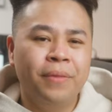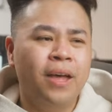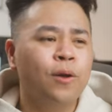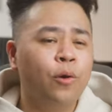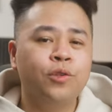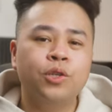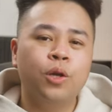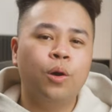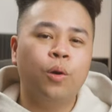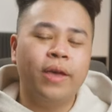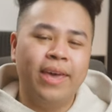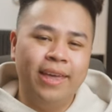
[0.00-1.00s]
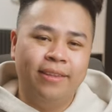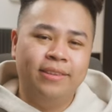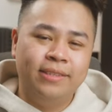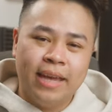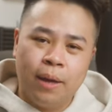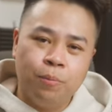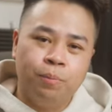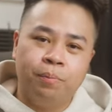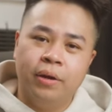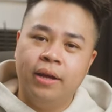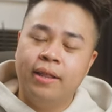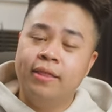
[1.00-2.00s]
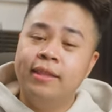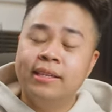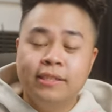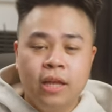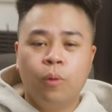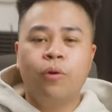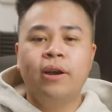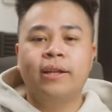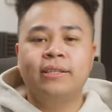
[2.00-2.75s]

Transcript: not going to go in depth, but this network